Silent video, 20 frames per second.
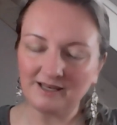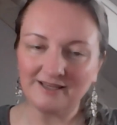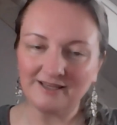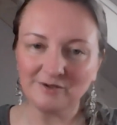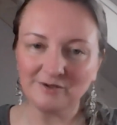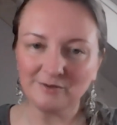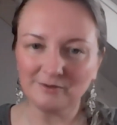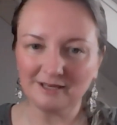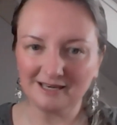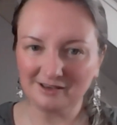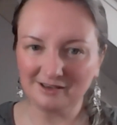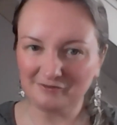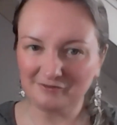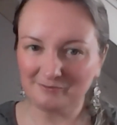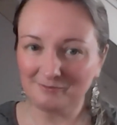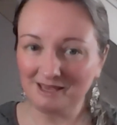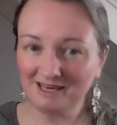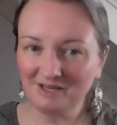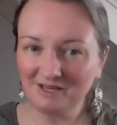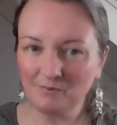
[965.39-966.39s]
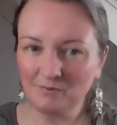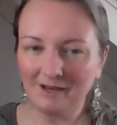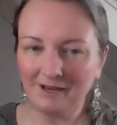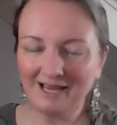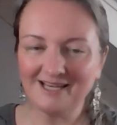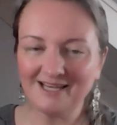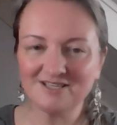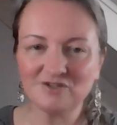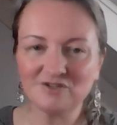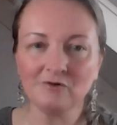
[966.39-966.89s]
And you can have many
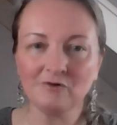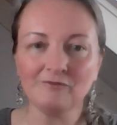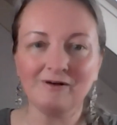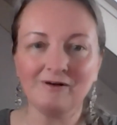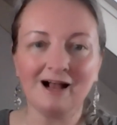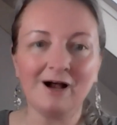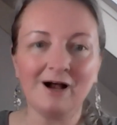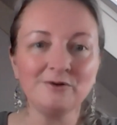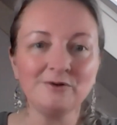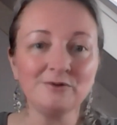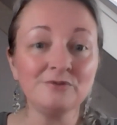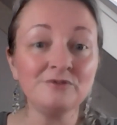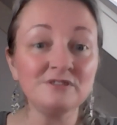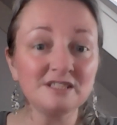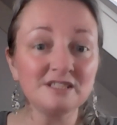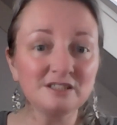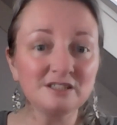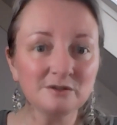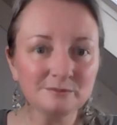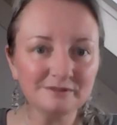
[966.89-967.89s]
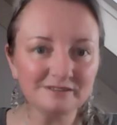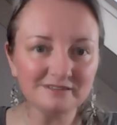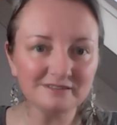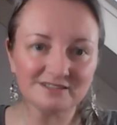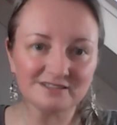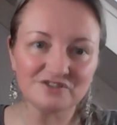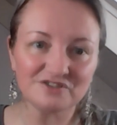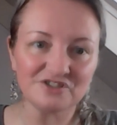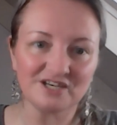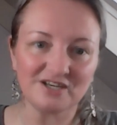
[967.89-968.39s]
ways of how you deal with
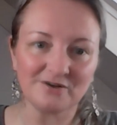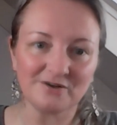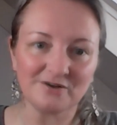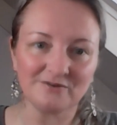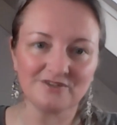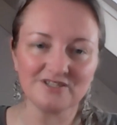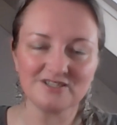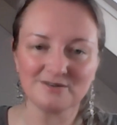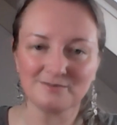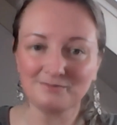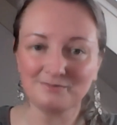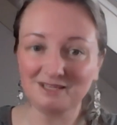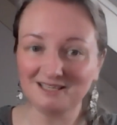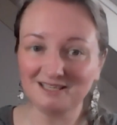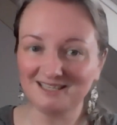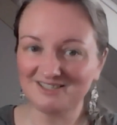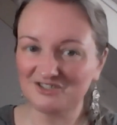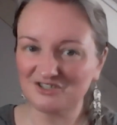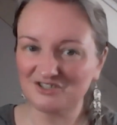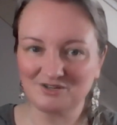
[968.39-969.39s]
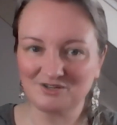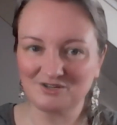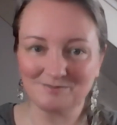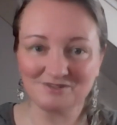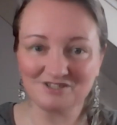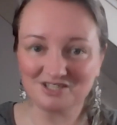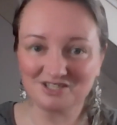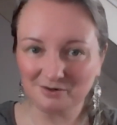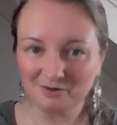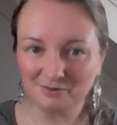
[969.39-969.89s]
that shadow. It doesn't mean in just a
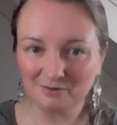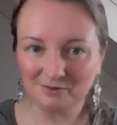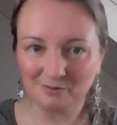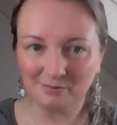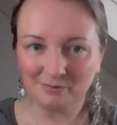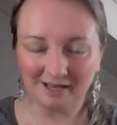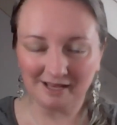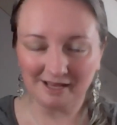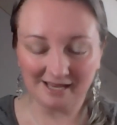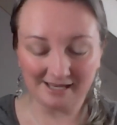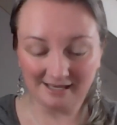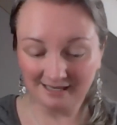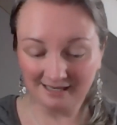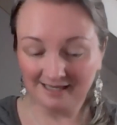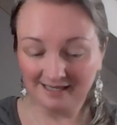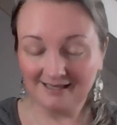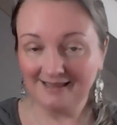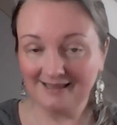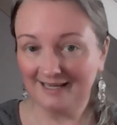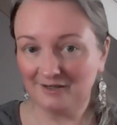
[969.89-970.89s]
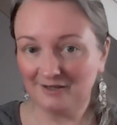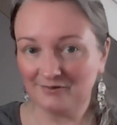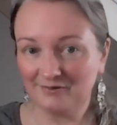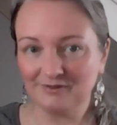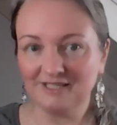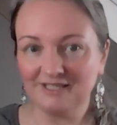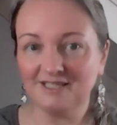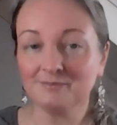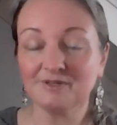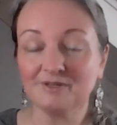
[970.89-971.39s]
material way like
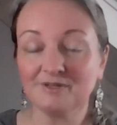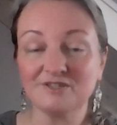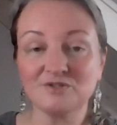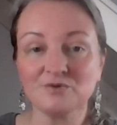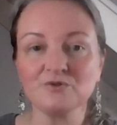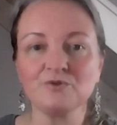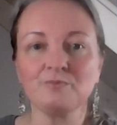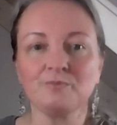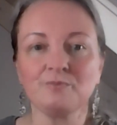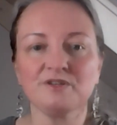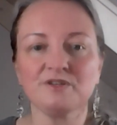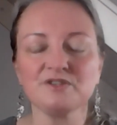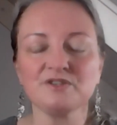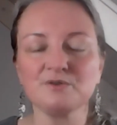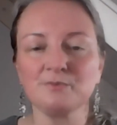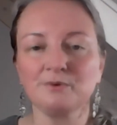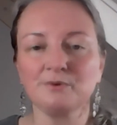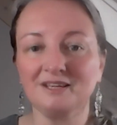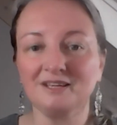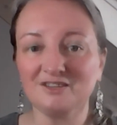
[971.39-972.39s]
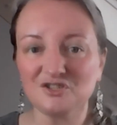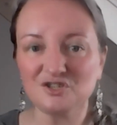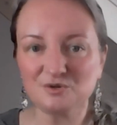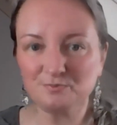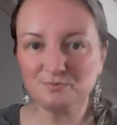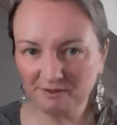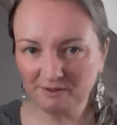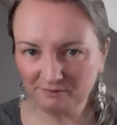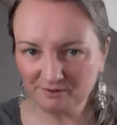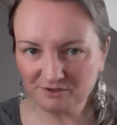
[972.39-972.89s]
greed, but it's also possible in a
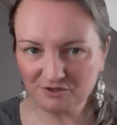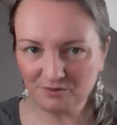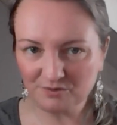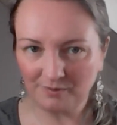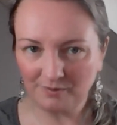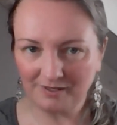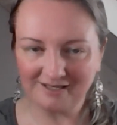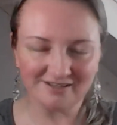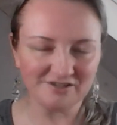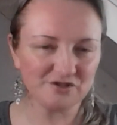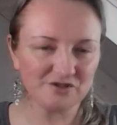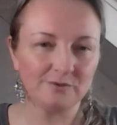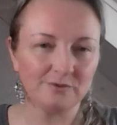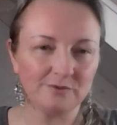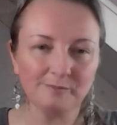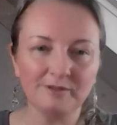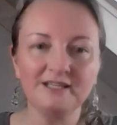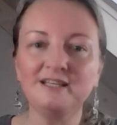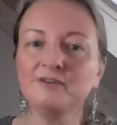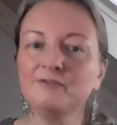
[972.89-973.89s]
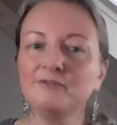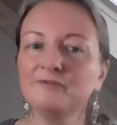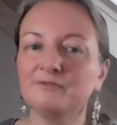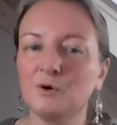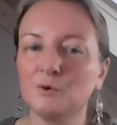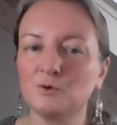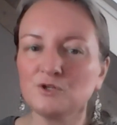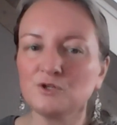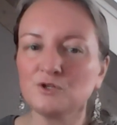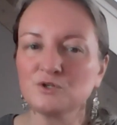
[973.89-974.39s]
spiritual way that you're completely
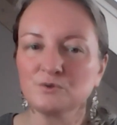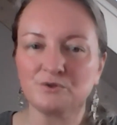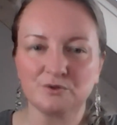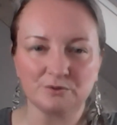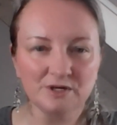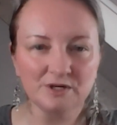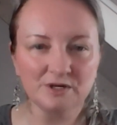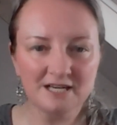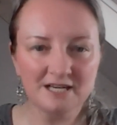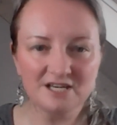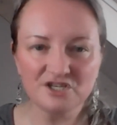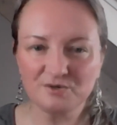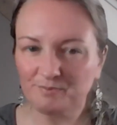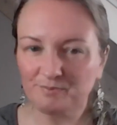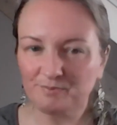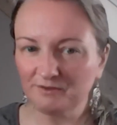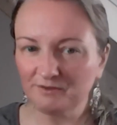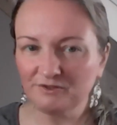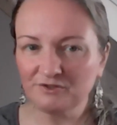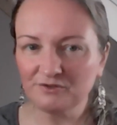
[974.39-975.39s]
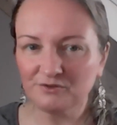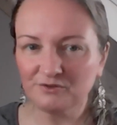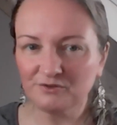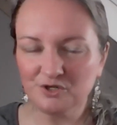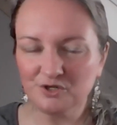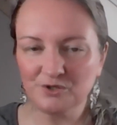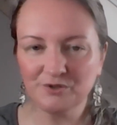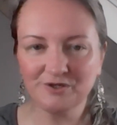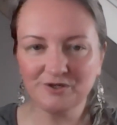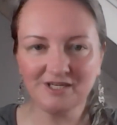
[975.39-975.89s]
focused on your spiritual
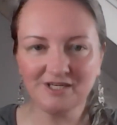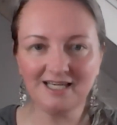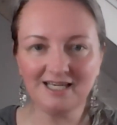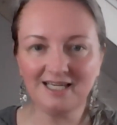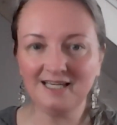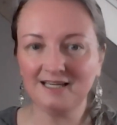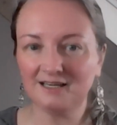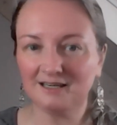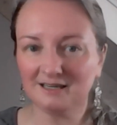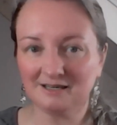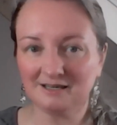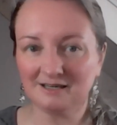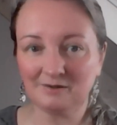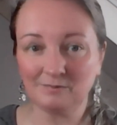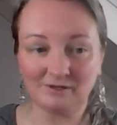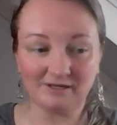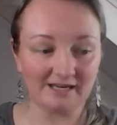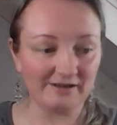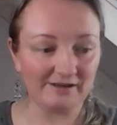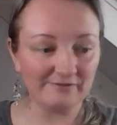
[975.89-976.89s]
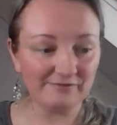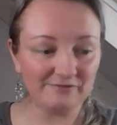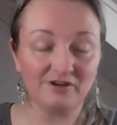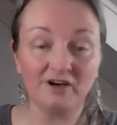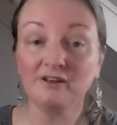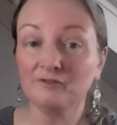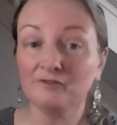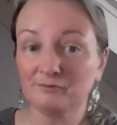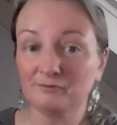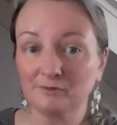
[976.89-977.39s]
journey. What I've
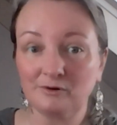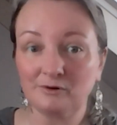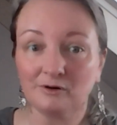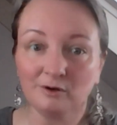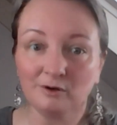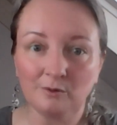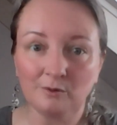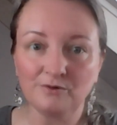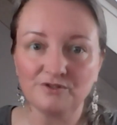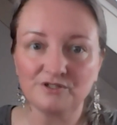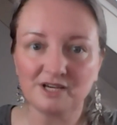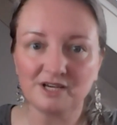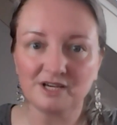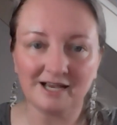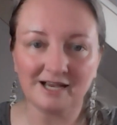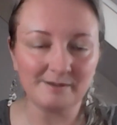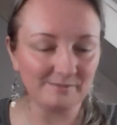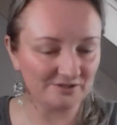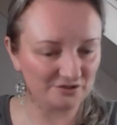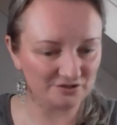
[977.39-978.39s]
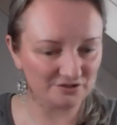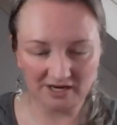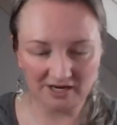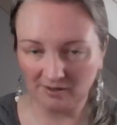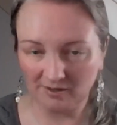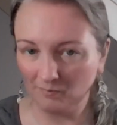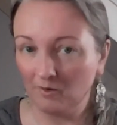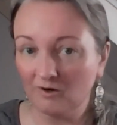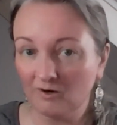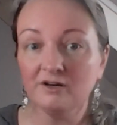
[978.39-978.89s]
done for a long time. I
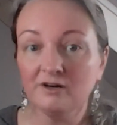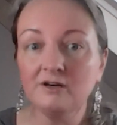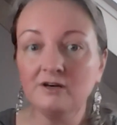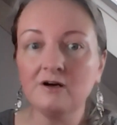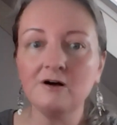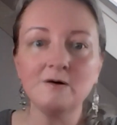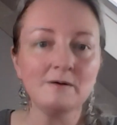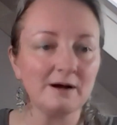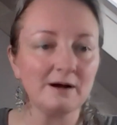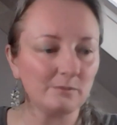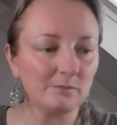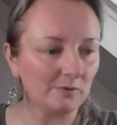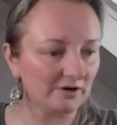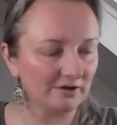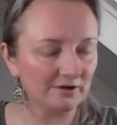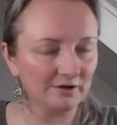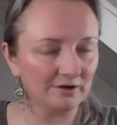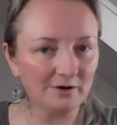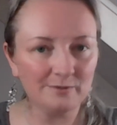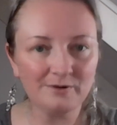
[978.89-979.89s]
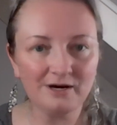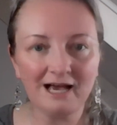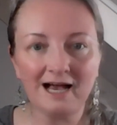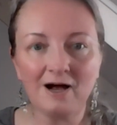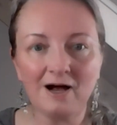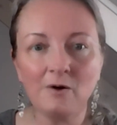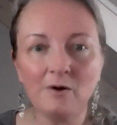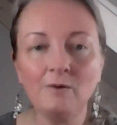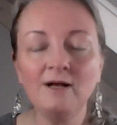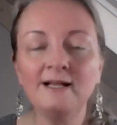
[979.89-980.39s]
want to know. I want to know
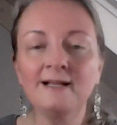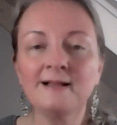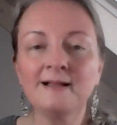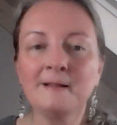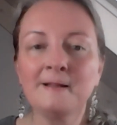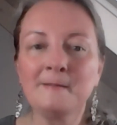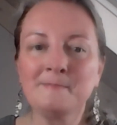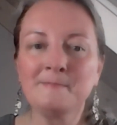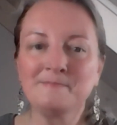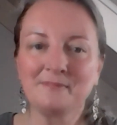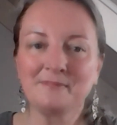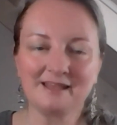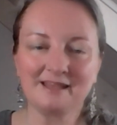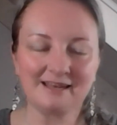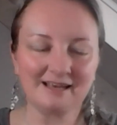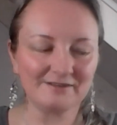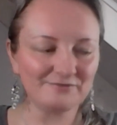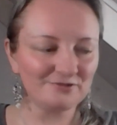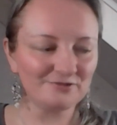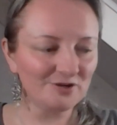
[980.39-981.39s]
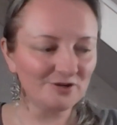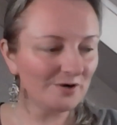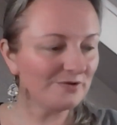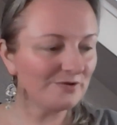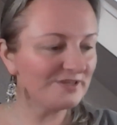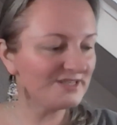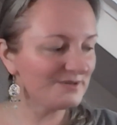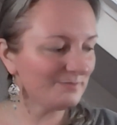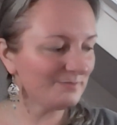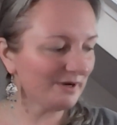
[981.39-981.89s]
now. And I've
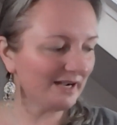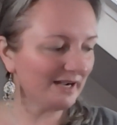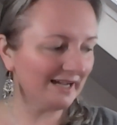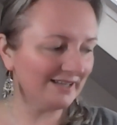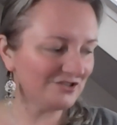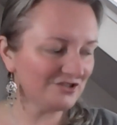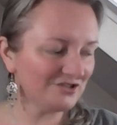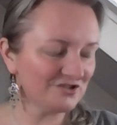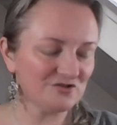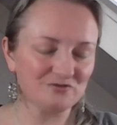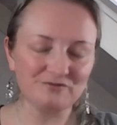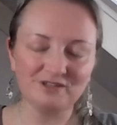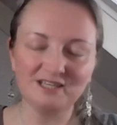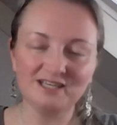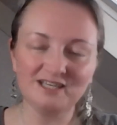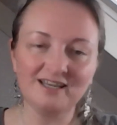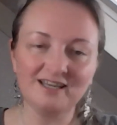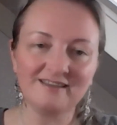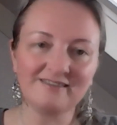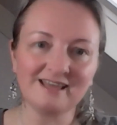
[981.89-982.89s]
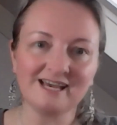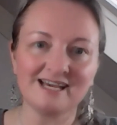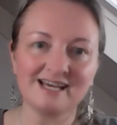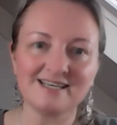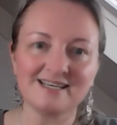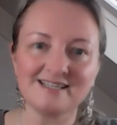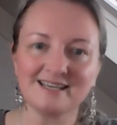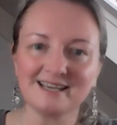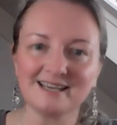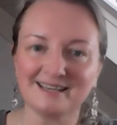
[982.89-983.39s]
noticed by just reading
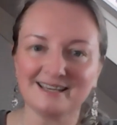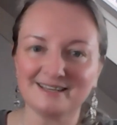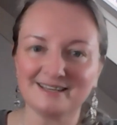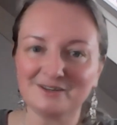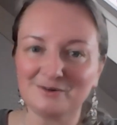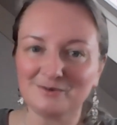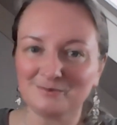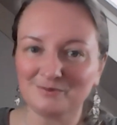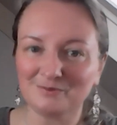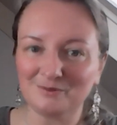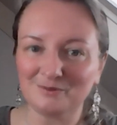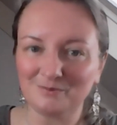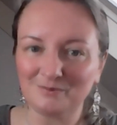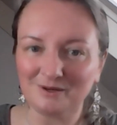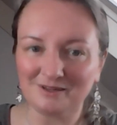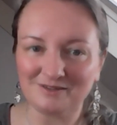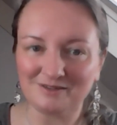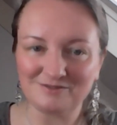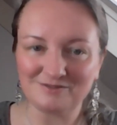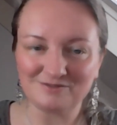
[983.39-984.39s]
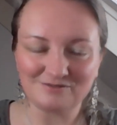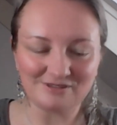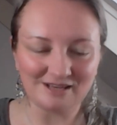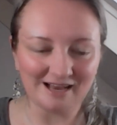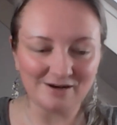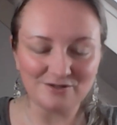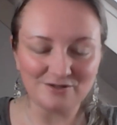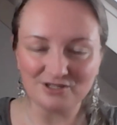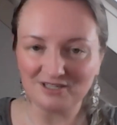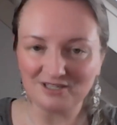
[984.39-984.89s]
that and
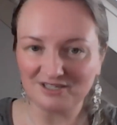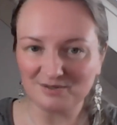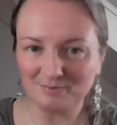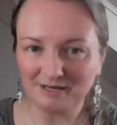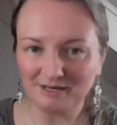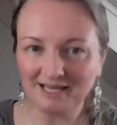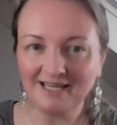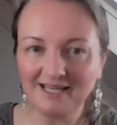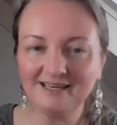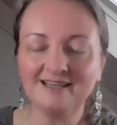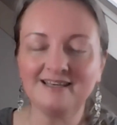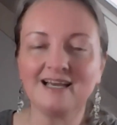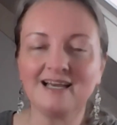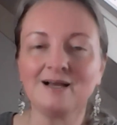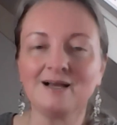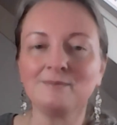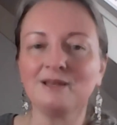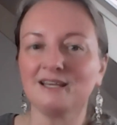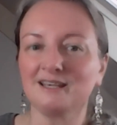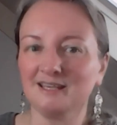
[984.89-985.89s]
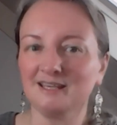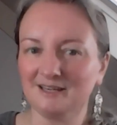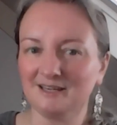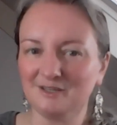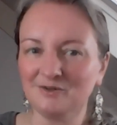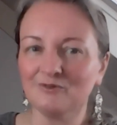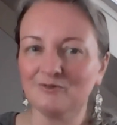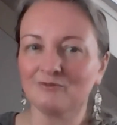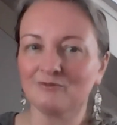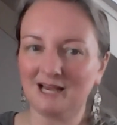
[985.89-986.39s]
how she explained it, I'm like, yeah,
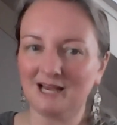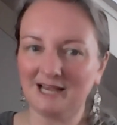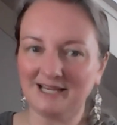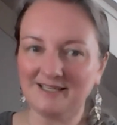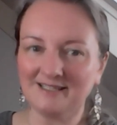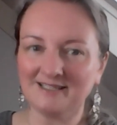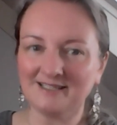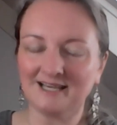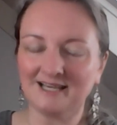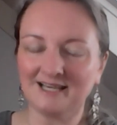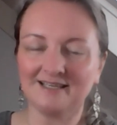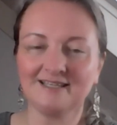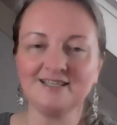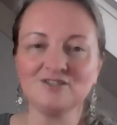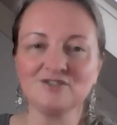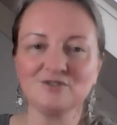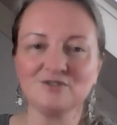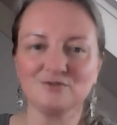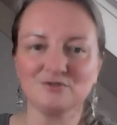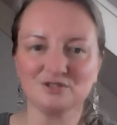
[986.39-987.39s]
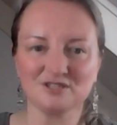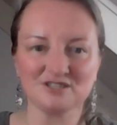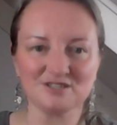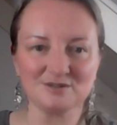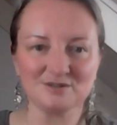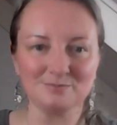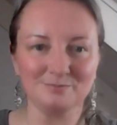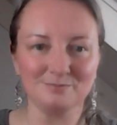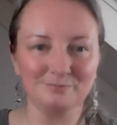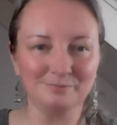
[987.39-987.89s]
you're right. I need to just
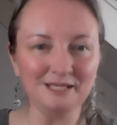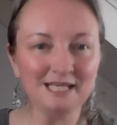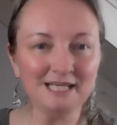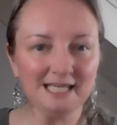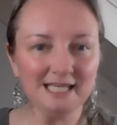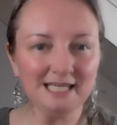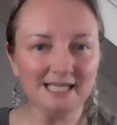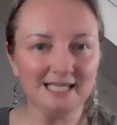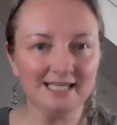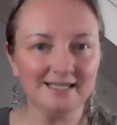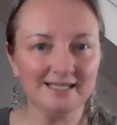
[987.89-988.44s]
be.